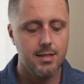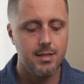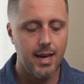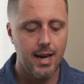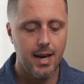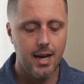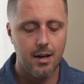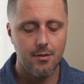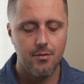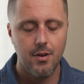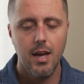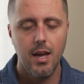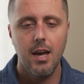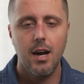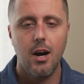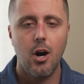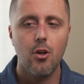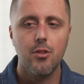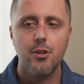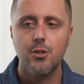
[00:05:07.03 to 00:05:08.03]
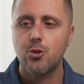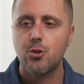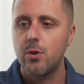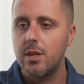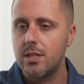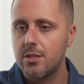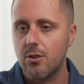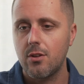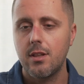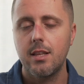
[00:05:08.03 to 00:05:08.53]
They have all the
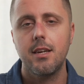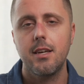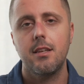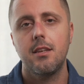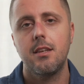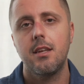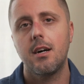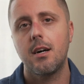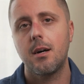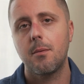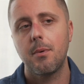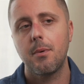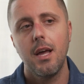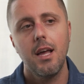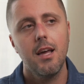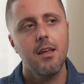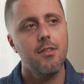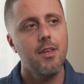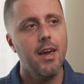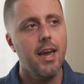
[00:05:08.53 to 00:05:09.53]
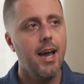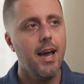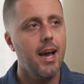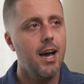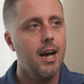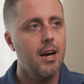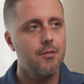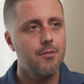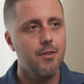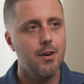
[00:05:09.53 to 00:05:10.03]
trees are lit up. They
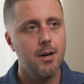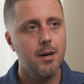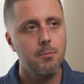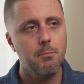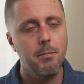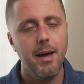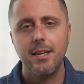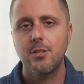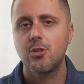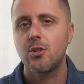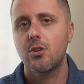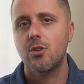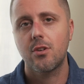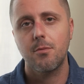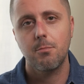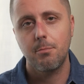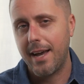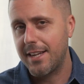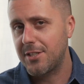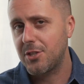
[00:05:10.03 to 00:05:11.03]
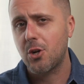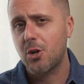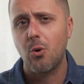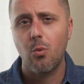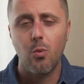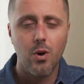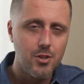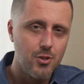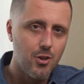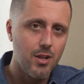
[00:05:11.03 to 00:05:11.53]
have magical
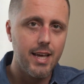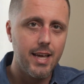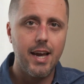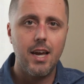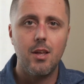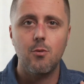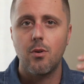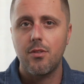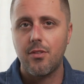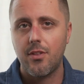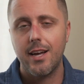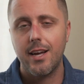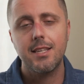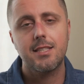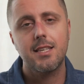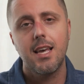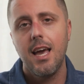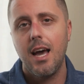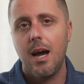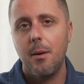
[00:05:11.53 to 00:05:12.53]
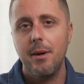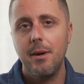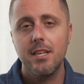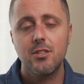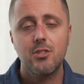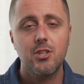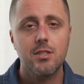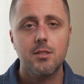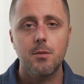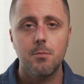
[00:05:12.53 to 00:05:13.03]
wonderland with lights. I mean,
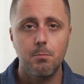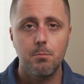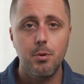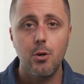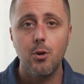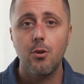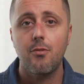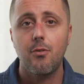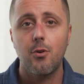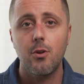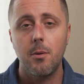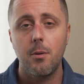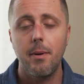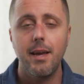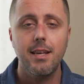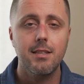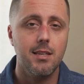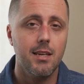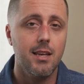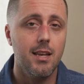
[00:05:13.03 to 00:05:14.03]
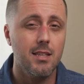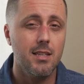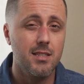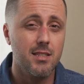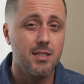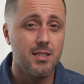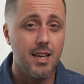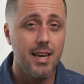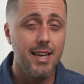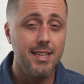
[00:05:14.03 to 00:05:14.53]
it's just beautiful and amazing. And
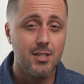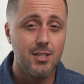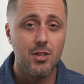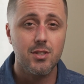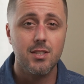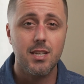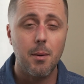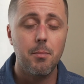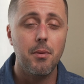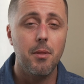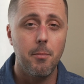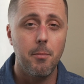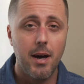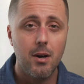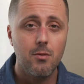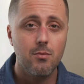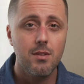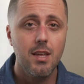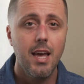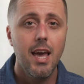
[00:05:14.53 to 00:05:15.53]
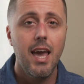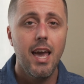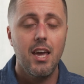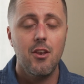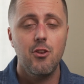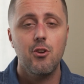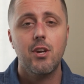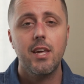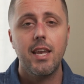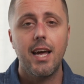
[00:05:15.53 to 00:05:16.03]
it's on top of the mountain,
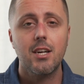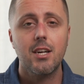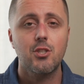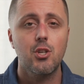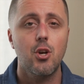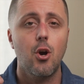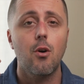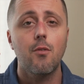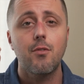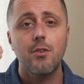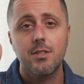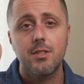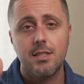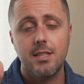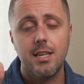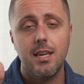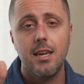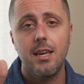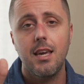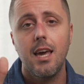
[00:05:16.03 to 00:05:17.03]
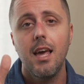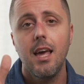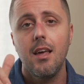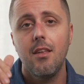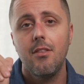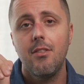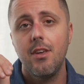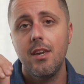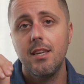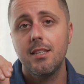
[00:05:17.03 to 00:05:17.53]
and you can actually oversee
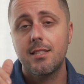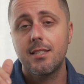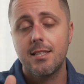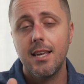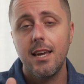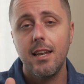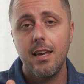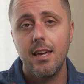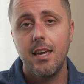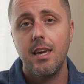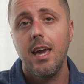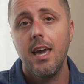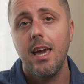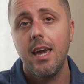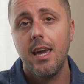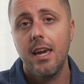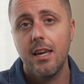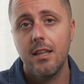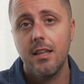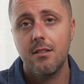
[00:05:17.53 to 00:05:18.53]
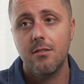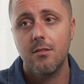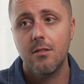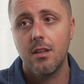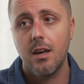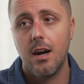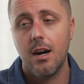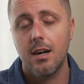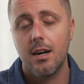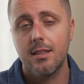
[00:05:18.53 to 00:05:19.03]
the city in
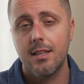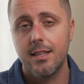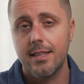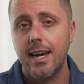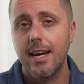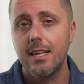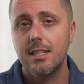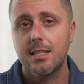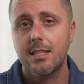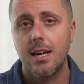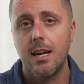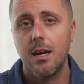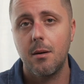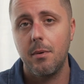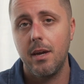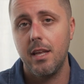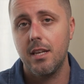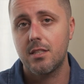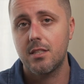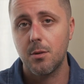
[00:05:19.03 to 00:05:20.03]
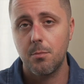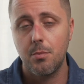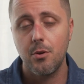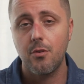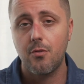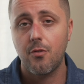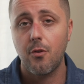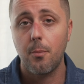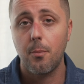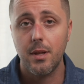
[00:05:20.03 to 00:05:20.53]
the nighttime, and it's a
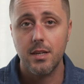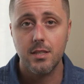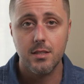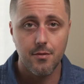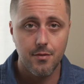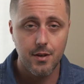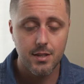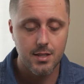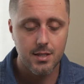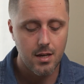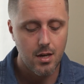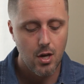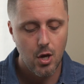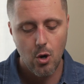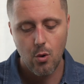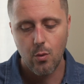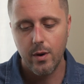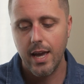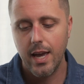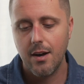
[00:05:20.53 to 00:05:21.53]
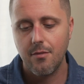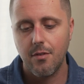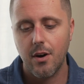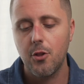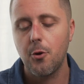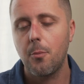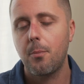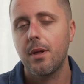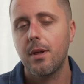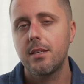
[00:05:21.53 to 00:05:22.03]
beautiful place to visit. We have
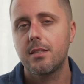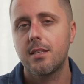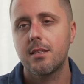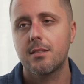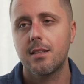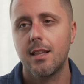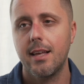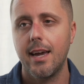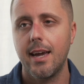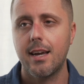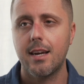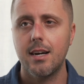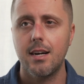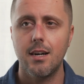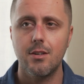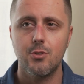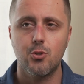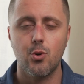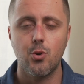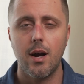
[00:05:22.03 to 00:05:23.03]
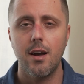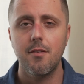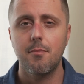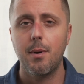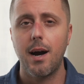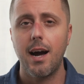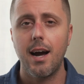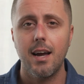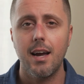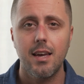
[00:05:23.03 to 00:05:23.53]
other places like
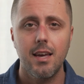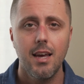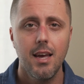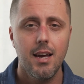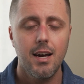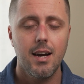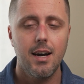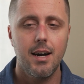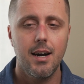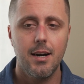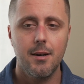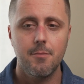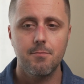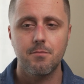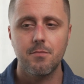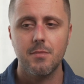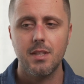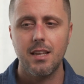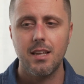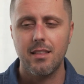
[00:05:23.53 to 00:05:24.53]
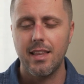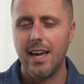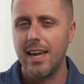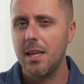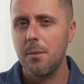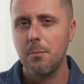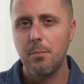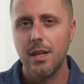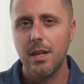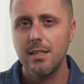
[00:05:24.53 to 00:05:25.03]
drive-by
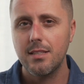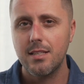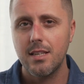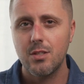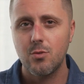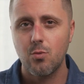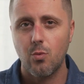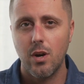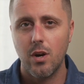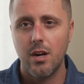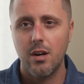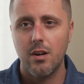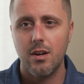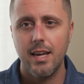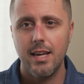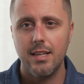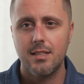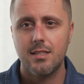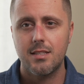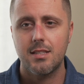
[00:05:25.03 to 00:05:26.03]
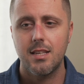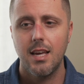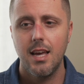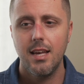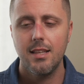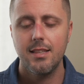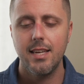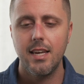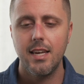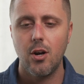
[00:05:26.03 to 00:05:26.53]
lighting places where
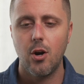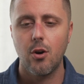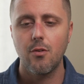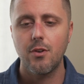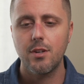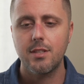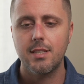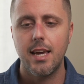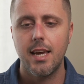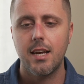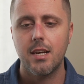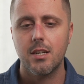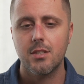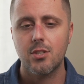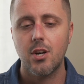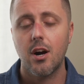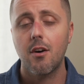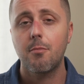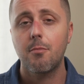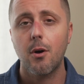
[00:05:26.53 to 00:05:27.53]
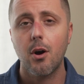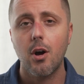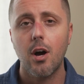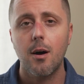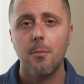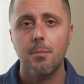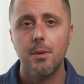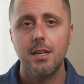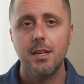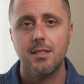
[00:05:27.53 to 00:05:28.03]
they overtake a softball
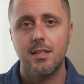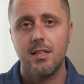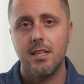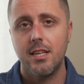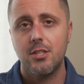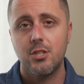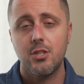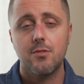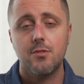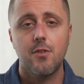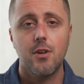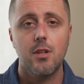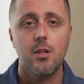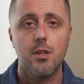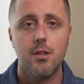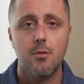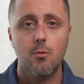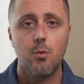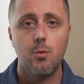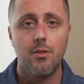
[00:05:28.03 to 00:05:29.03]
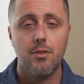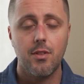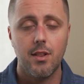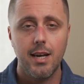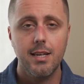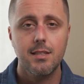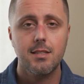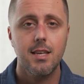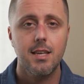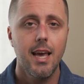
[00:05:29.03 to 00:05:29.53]
complex and they just fill it with
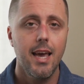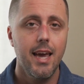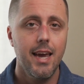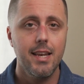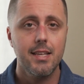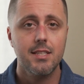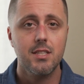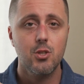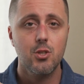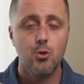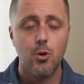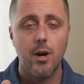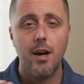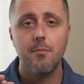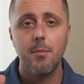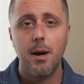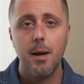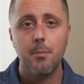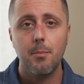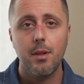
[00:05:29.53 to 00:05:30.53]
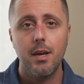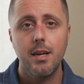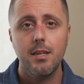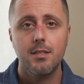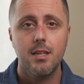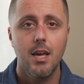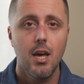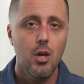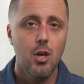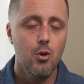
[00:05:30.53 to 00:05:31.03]
lights, and it's a drive-by
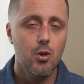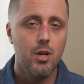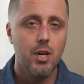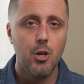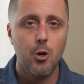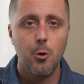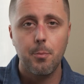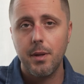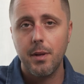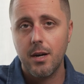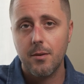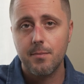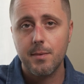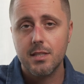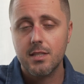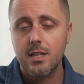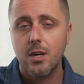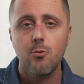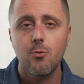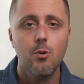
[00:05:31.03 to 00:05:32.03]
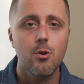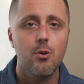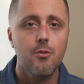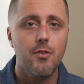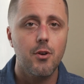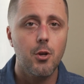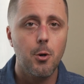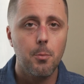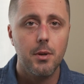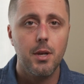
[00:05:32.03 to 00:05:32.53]
place. You can open up the sunroof
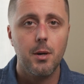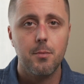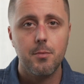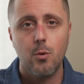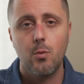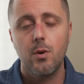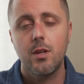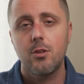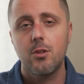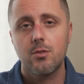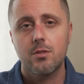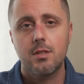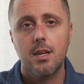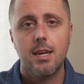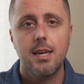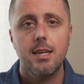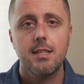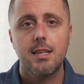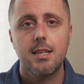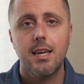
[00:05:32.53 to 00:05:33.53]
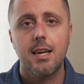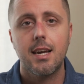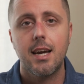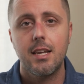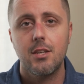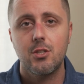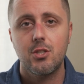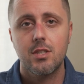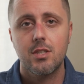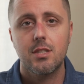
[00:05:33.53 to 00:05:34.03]
and up the windows. The kids can
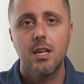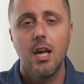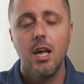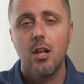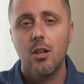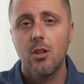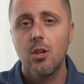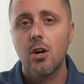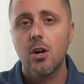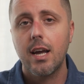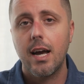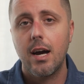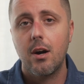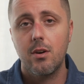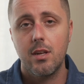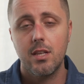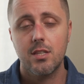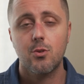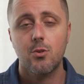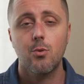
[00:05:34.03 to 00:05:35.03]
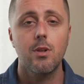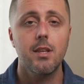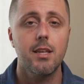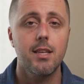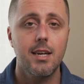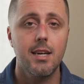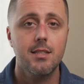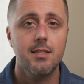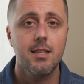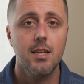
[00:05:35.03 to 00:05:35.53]
kind of just look out, and it's a really
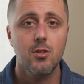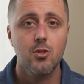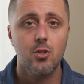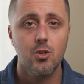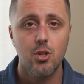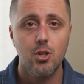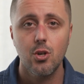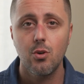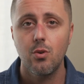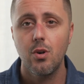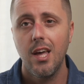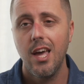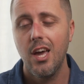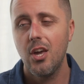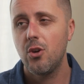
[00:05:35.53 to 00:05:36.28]
nice thing to do.